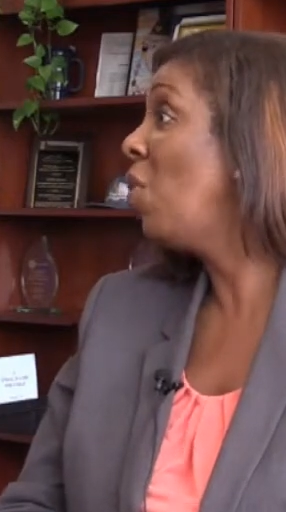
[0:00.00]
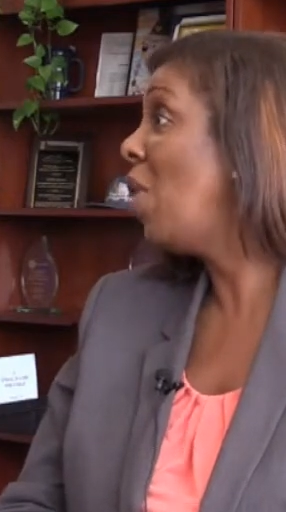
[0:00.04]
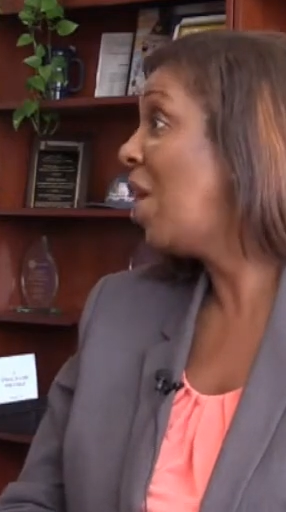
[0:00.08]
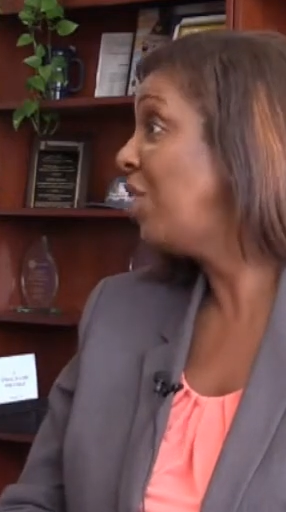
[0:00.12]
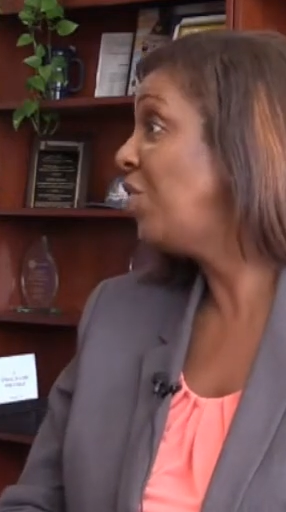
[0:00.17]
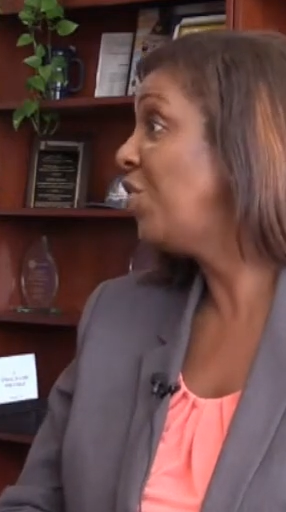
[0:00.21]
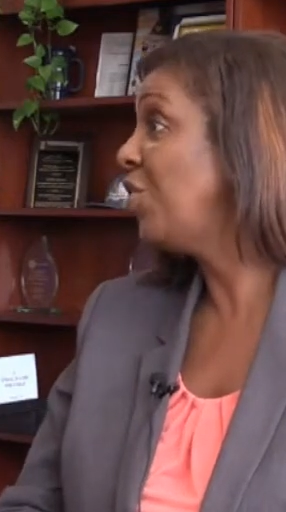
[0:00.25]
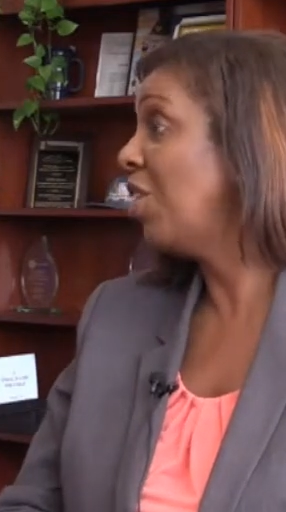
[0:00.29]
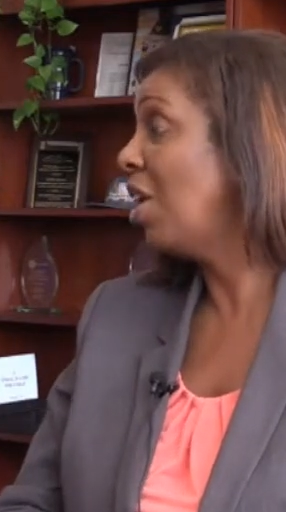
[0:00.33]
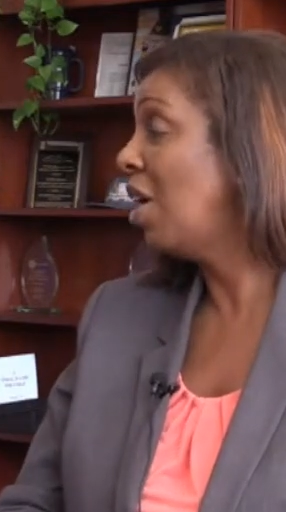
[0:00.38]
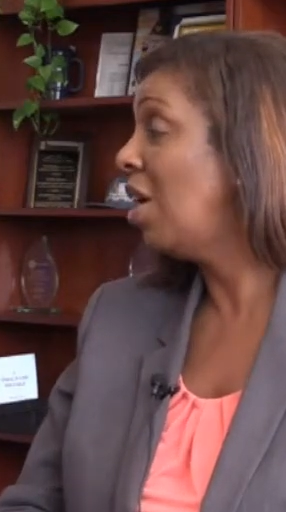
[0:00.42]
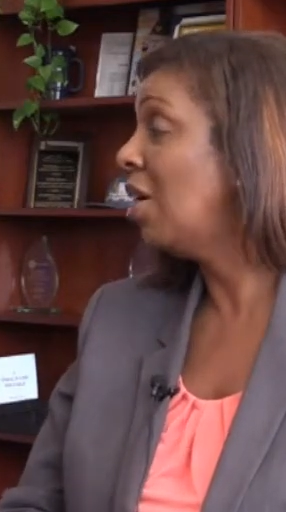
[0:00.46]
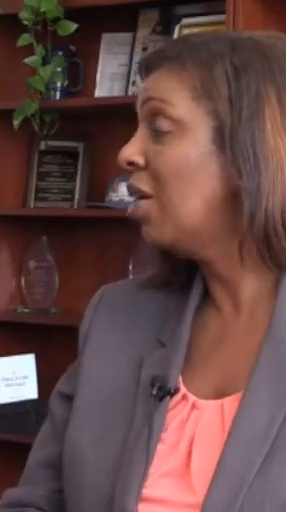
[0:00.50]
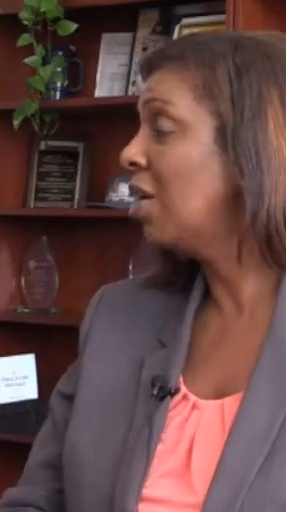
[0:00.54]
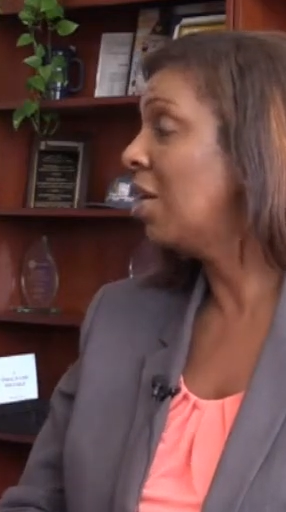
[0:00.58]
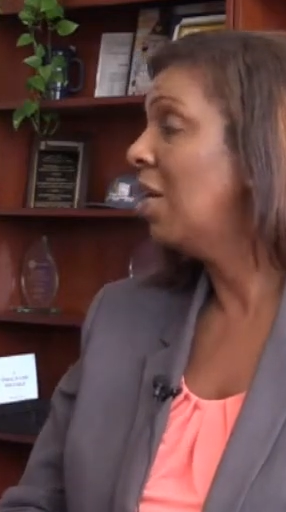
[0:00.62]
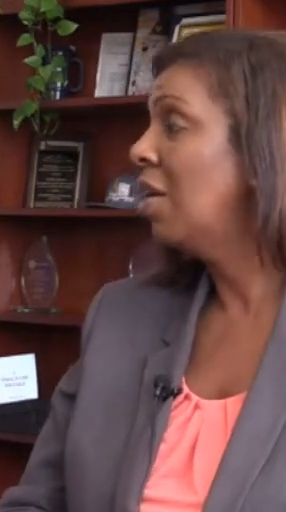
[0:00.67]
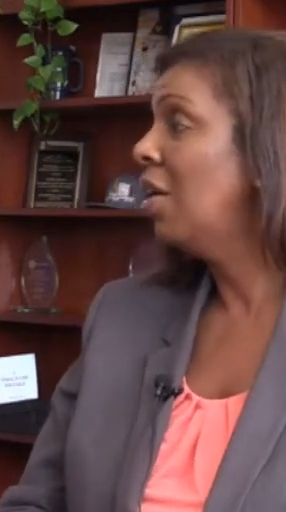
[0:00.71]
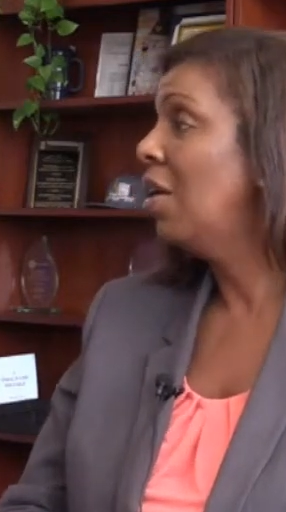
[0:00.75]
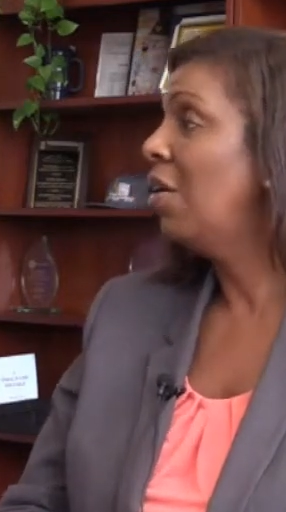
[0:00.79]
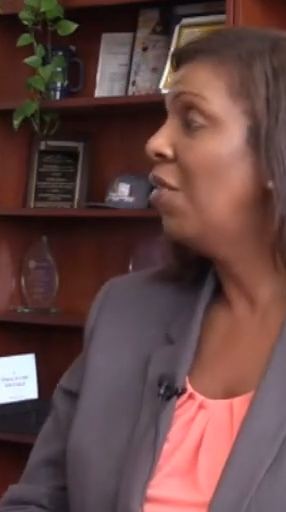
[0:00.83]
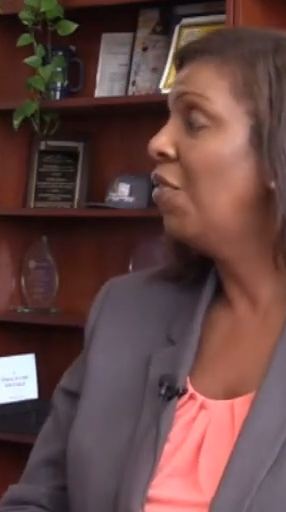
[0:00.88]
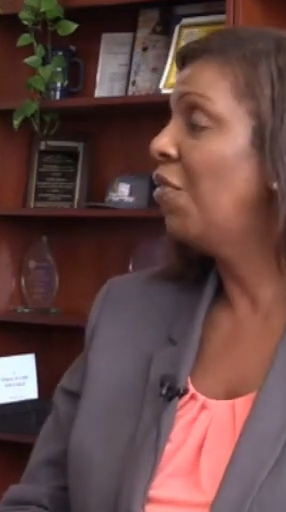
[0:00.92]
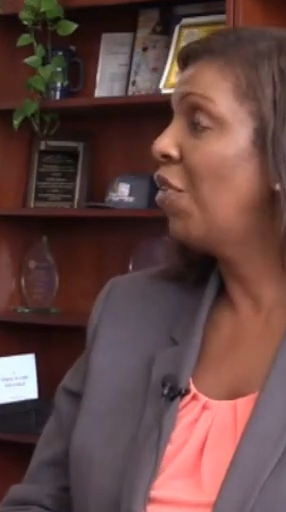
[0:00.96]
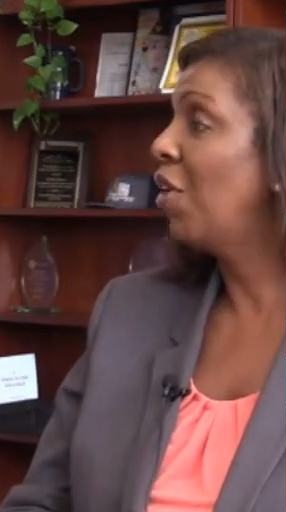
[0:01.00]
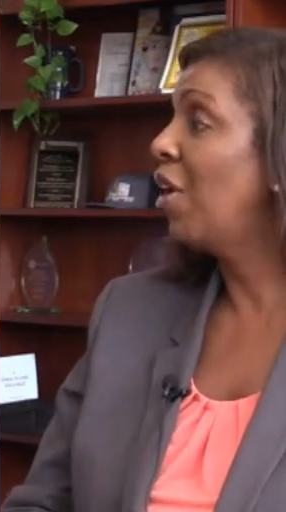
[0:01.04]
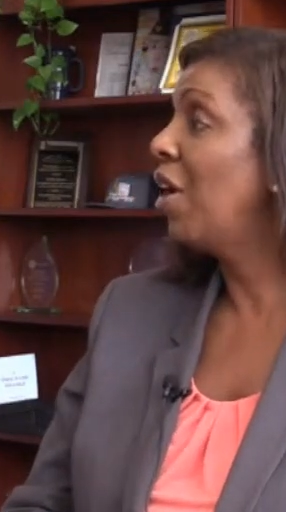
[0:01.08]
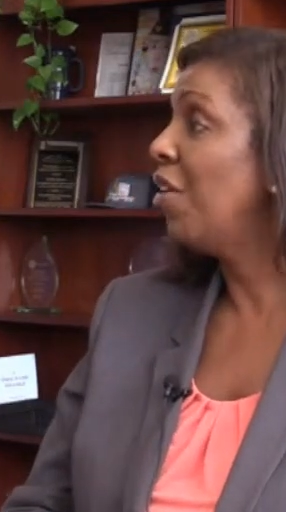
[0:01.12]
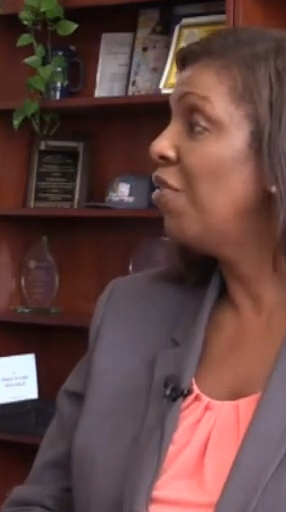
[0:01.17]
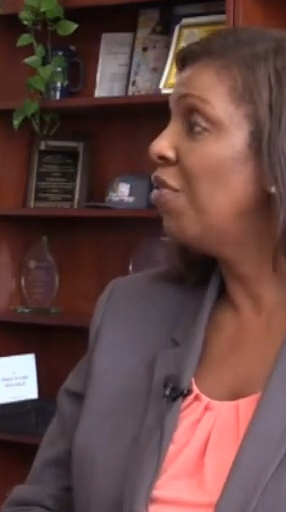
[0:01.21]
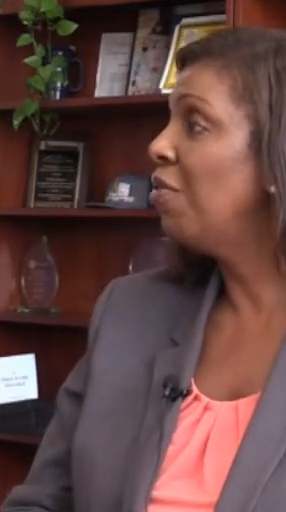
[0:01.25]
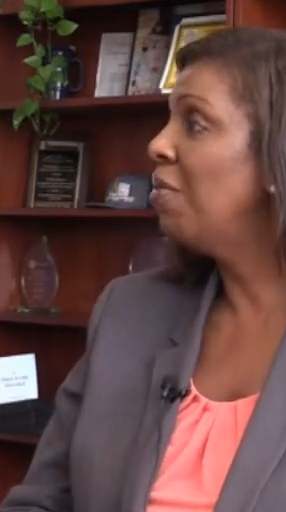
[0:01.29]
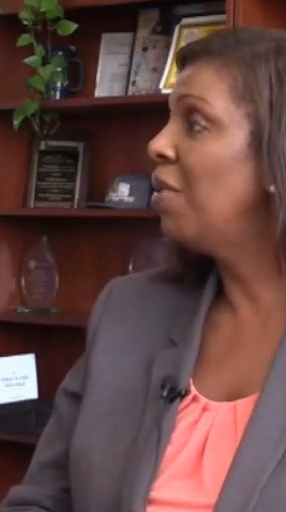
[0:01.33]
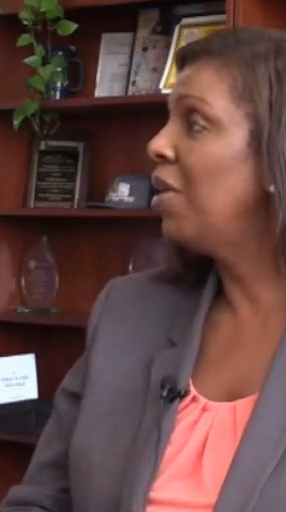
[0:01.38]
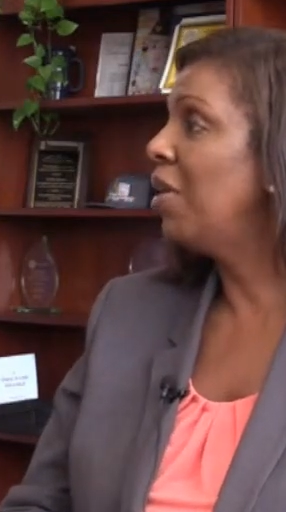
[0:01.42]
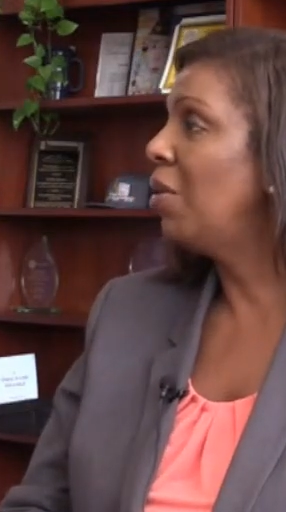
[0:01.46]
watchdog for
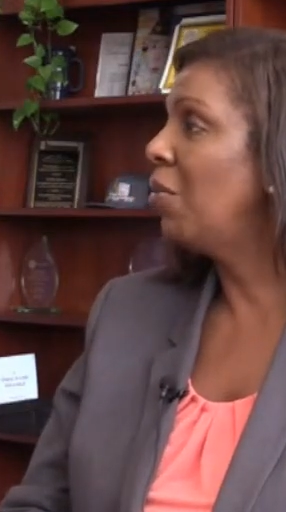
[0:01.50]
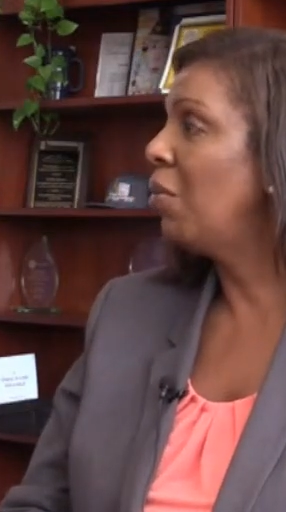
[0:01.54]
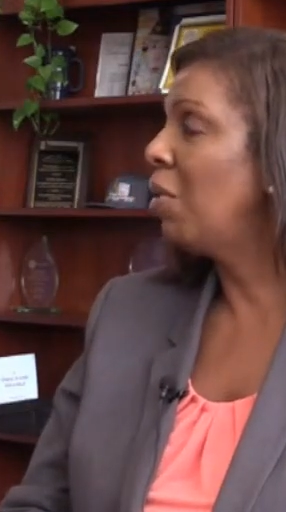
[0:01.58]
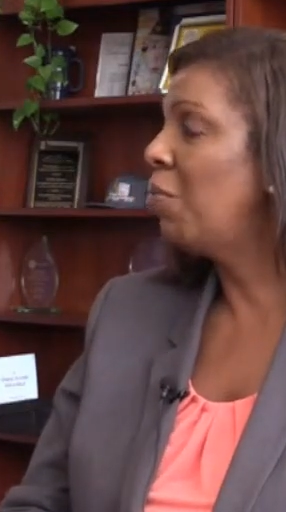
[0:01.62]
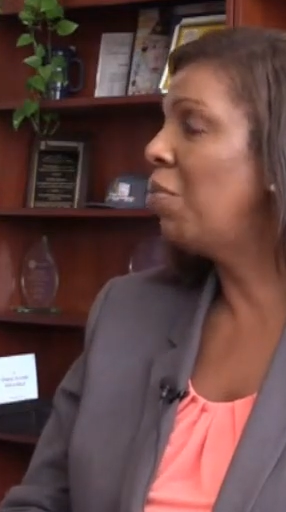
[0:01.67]
government.